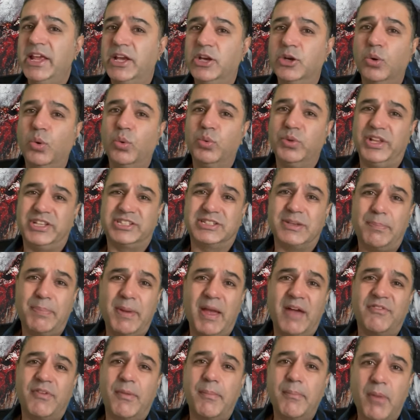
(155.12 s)
call this a
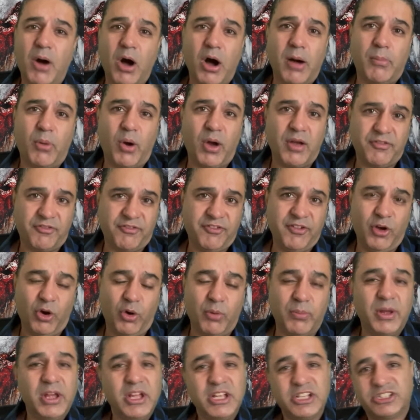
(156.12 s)
bit of a Marmite film.
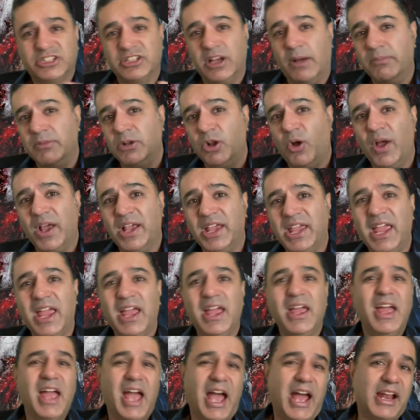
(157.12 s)
Some like it,
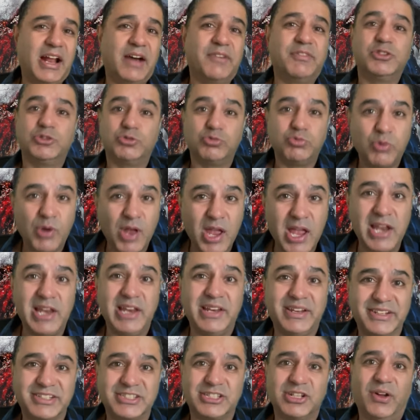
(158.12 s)
and others really
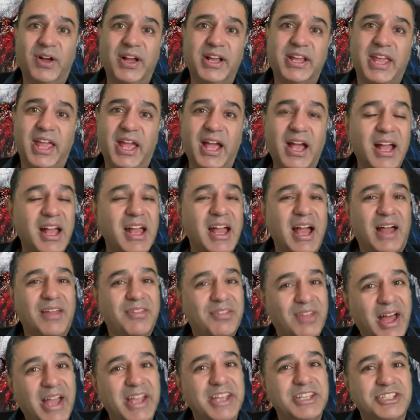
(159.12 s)
dislike it, and
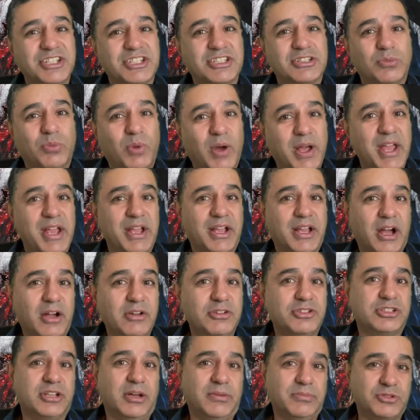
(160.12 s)
that is just the way it goes
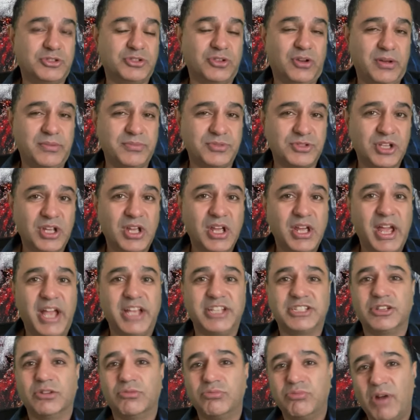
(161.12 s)
sometimes.
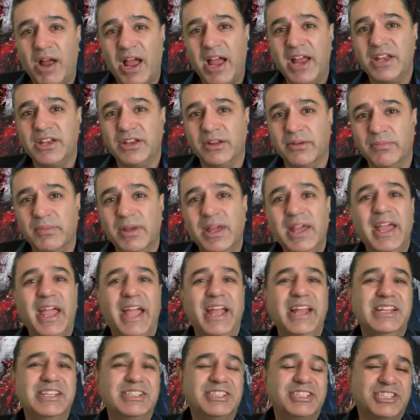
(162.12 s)
It's a random,
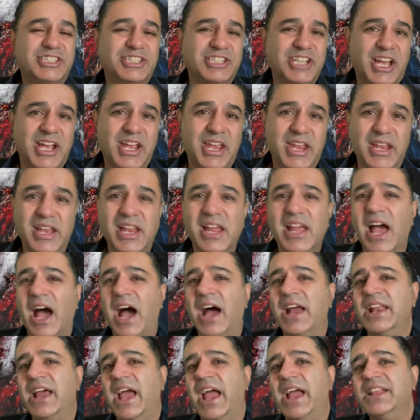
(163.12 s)
insane,
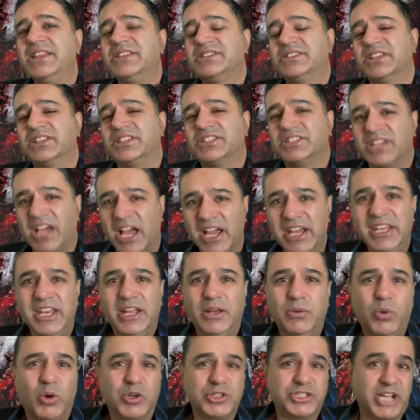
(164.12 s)
and entertaining
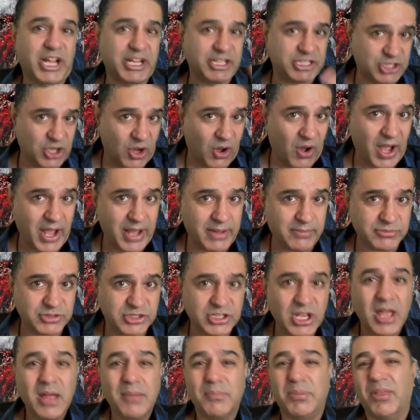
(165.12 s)
watch at times,
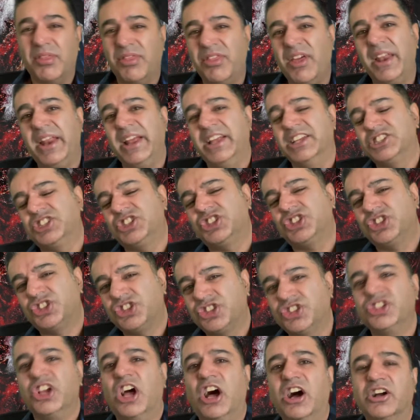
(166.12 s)
but then it
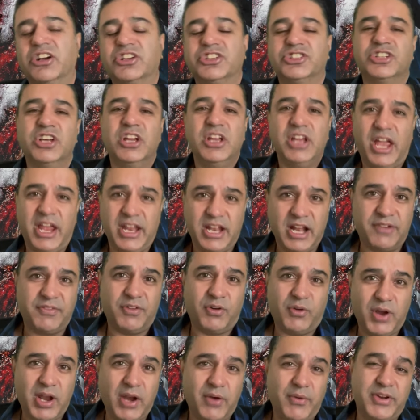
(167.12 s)
sucks in
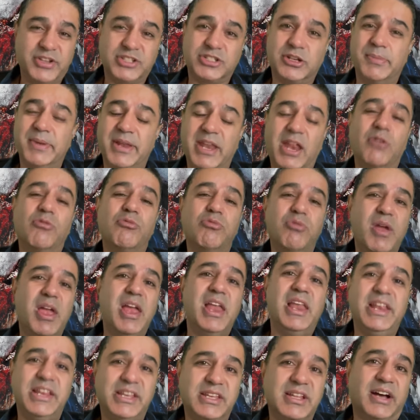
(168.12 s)
other areas. I mean, it
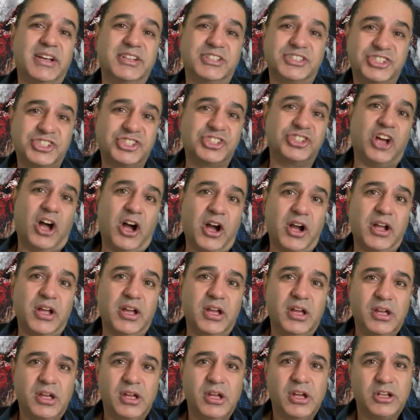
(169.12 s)
really does suck.
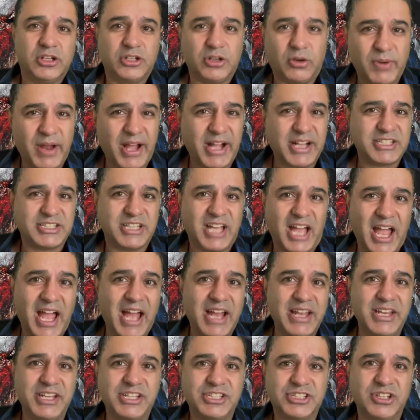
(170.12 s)
Director
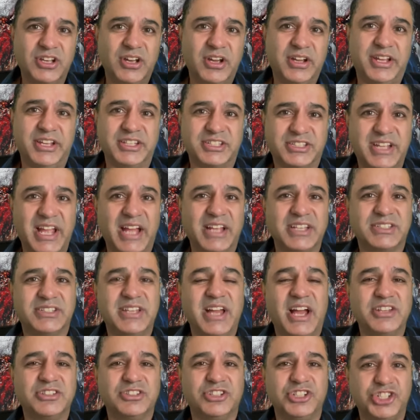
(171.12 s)
Andy Serkis gets
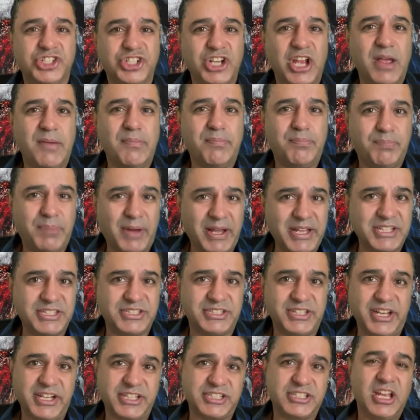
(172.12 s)
down to sheer
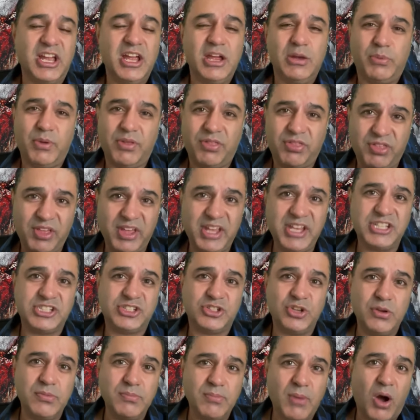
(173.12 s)
basics with these
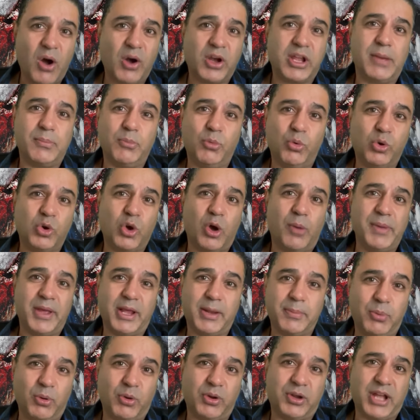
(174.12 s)
two marketable comic
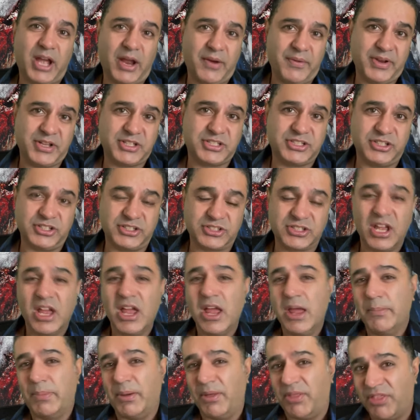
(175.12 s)
book characters,
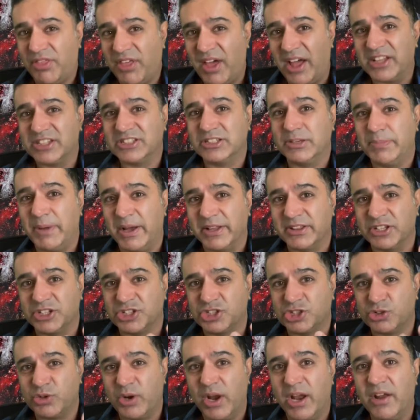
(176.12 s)
but that's about the
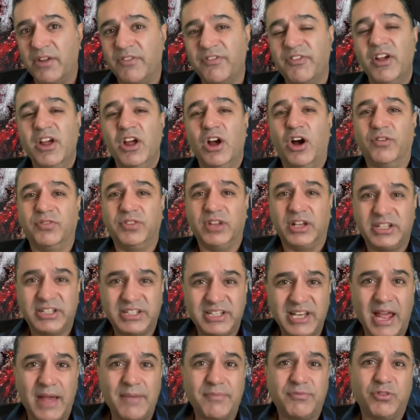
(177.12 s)
strength of the
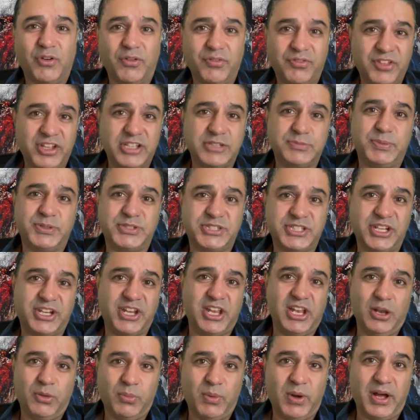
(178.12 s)
depth of this
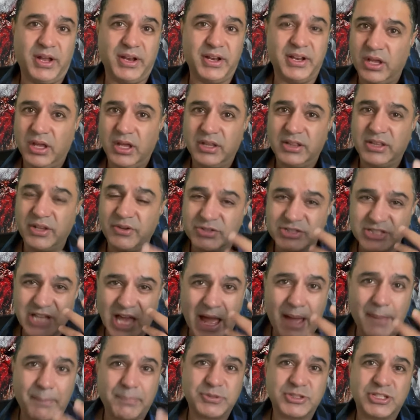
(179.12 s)
particular one. There is
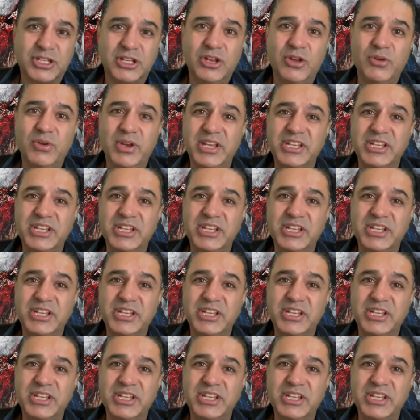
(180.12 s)
absolutely